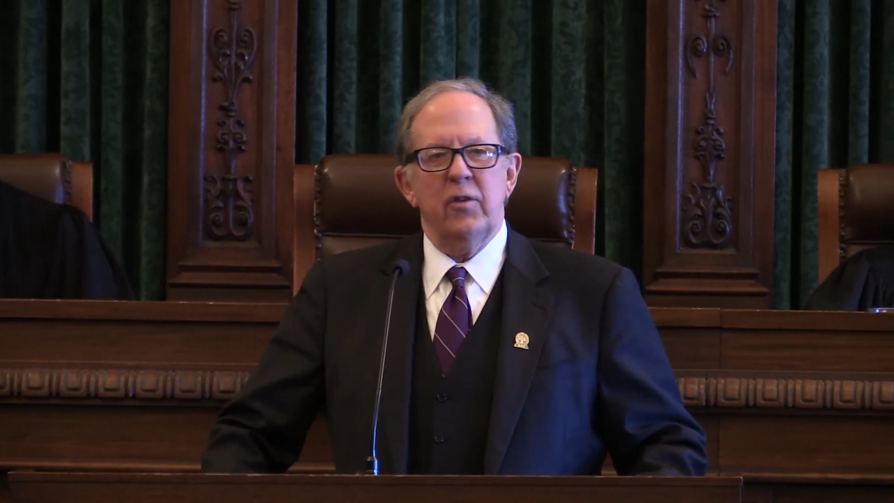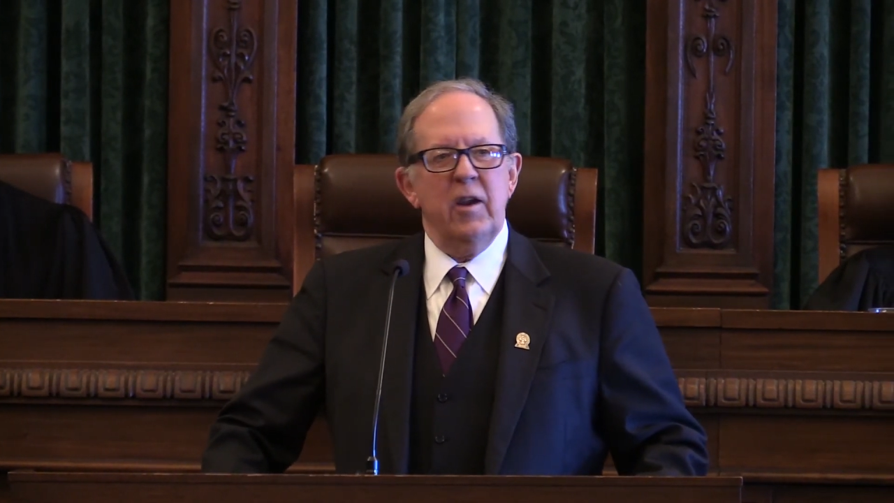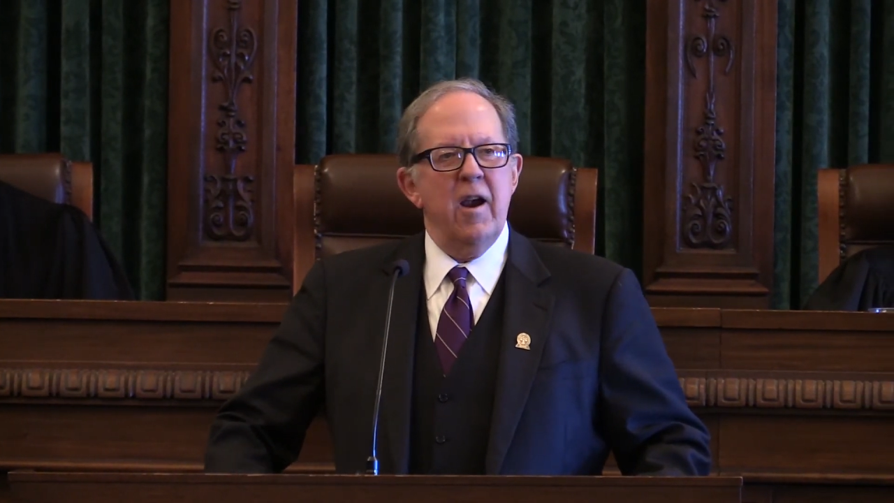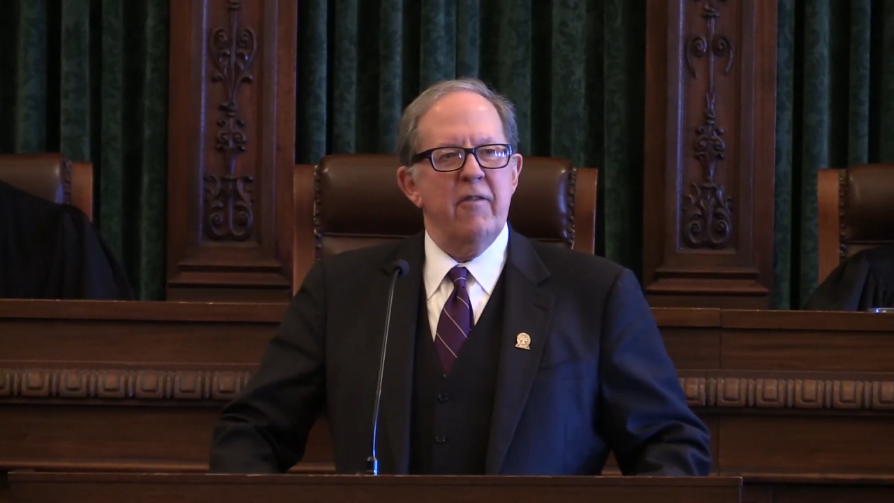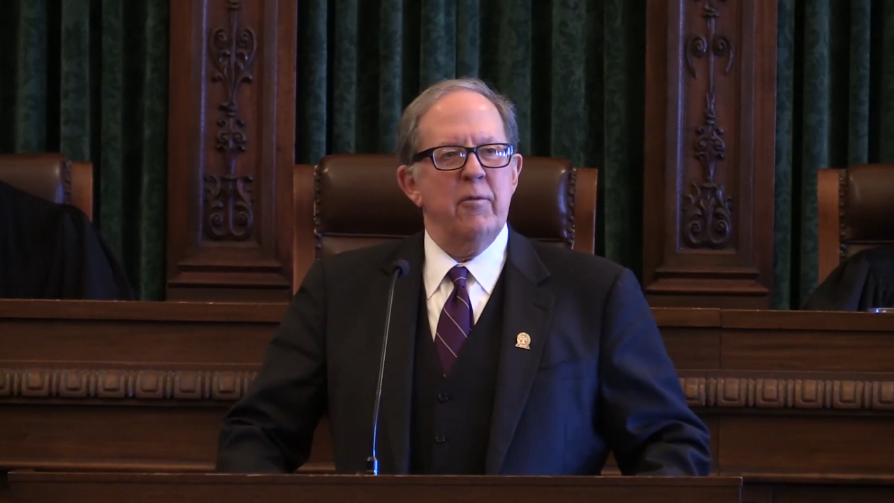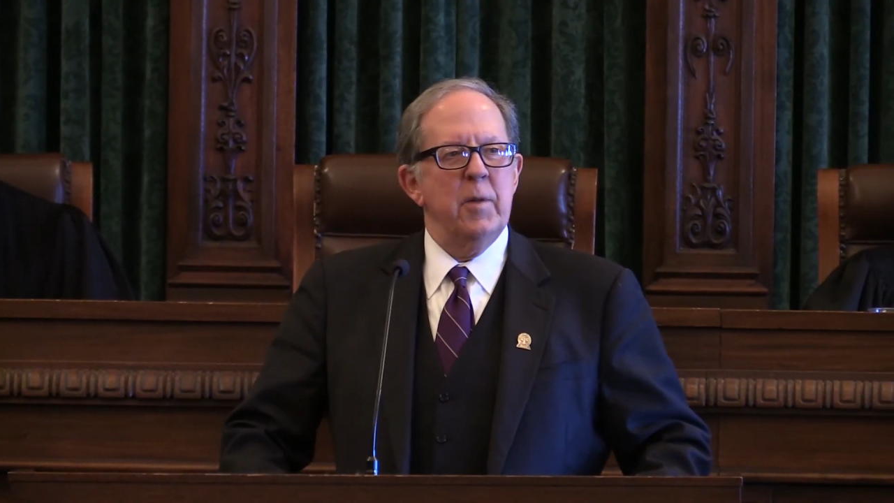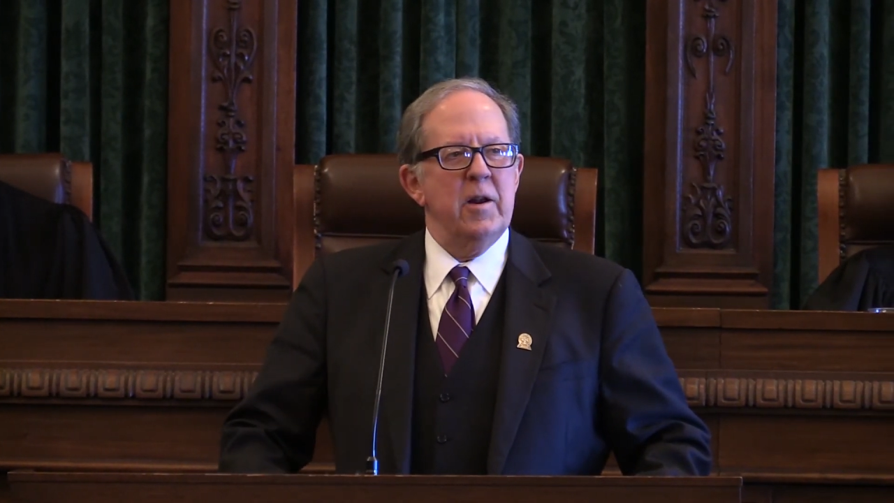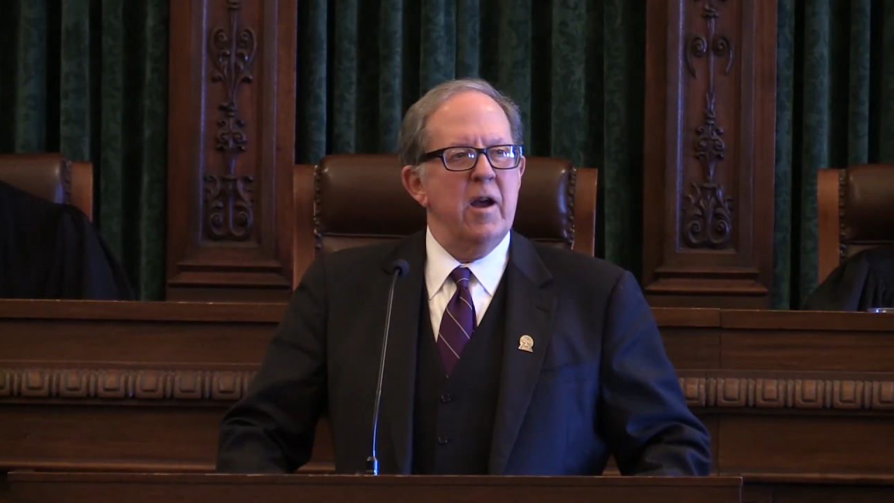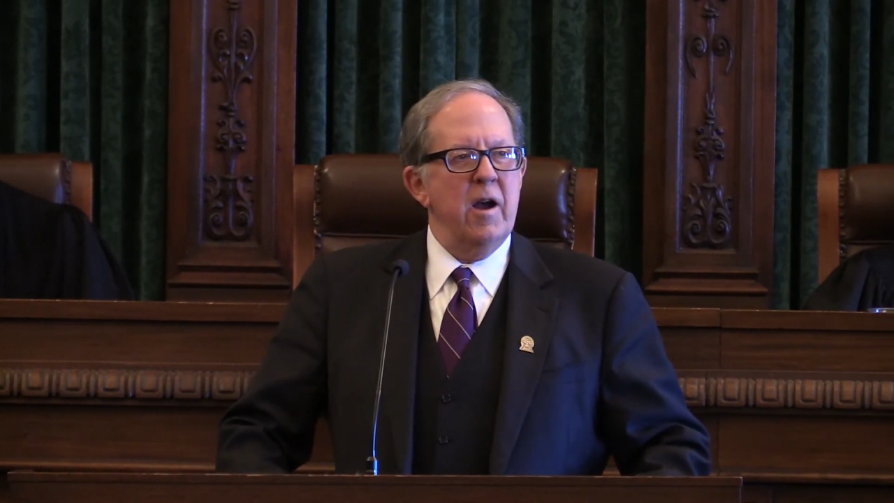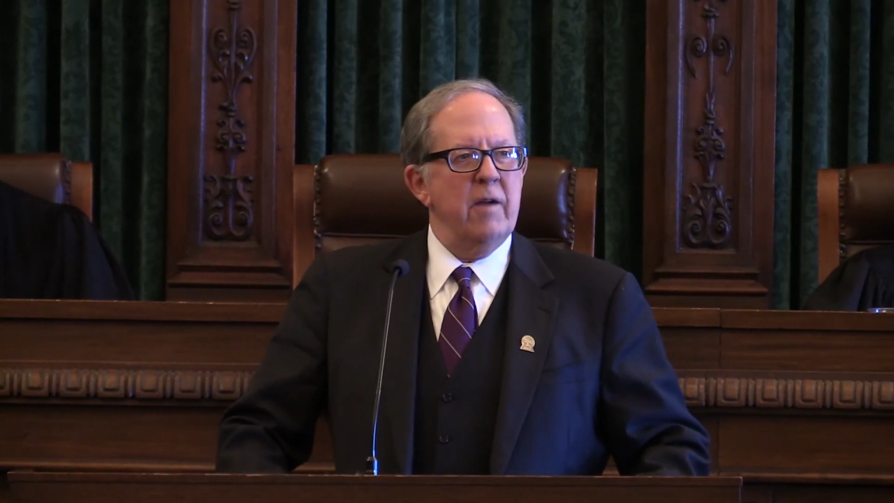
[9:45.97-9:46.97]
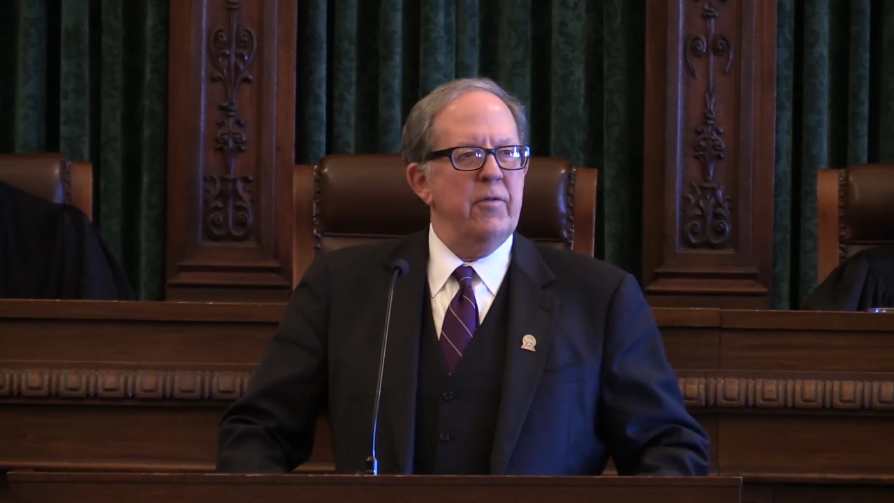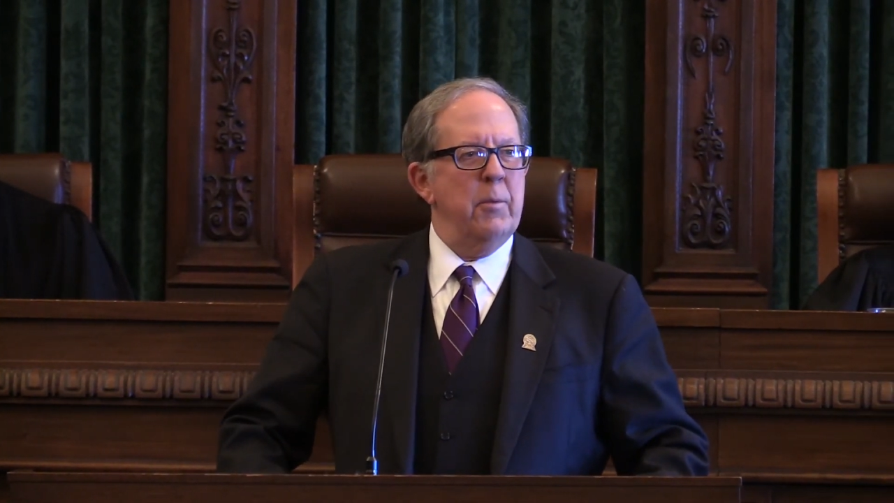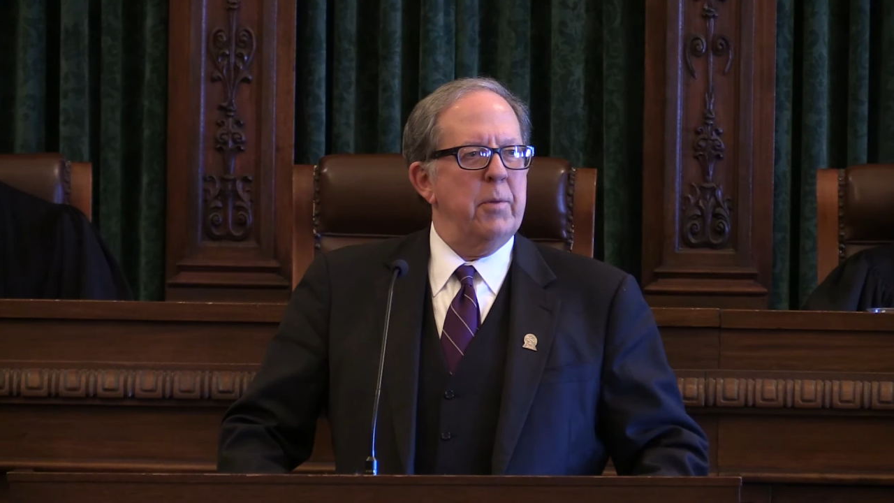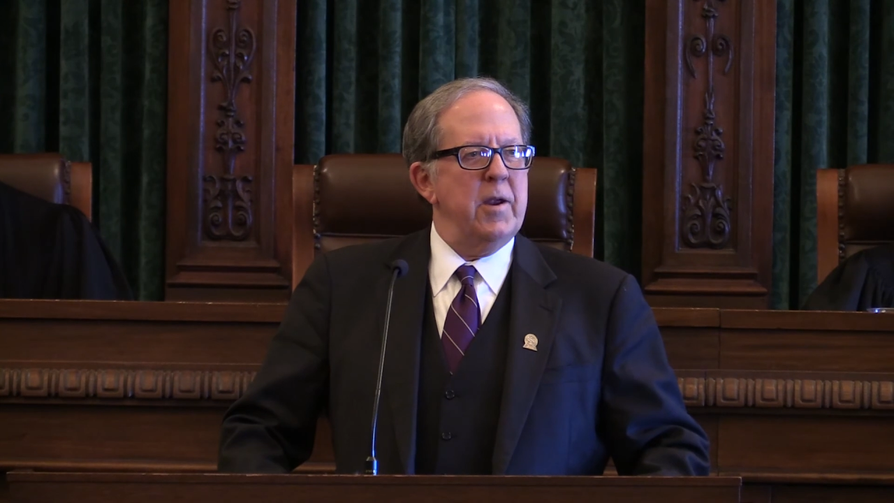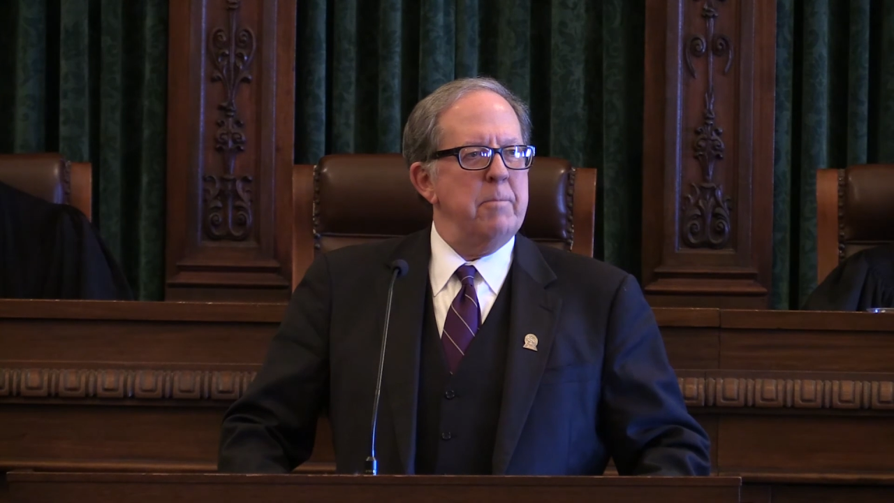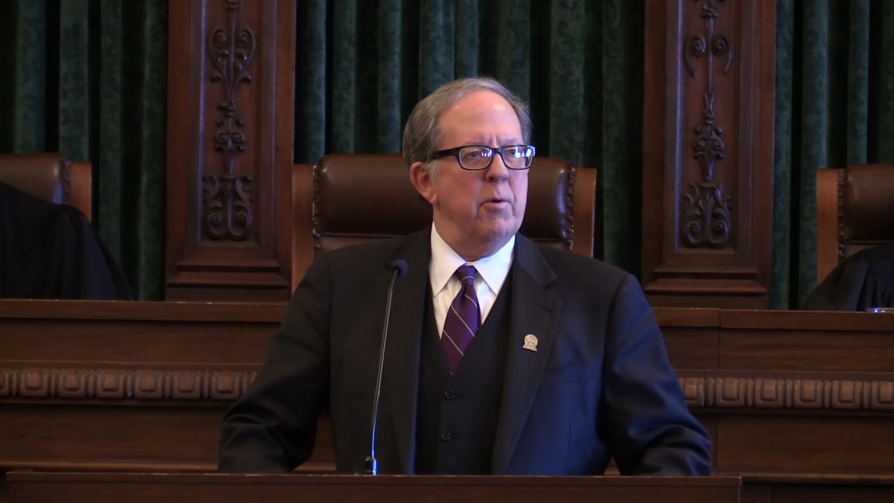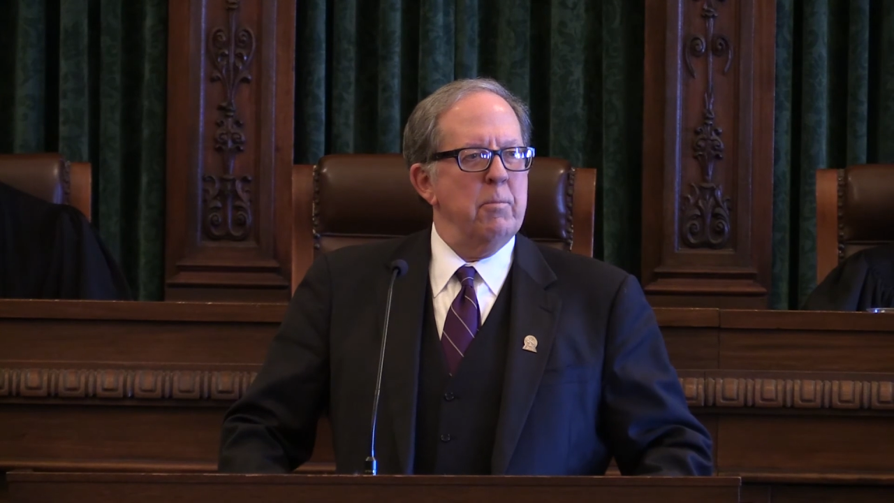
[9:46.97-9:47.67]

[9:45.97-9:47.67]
a government of the people,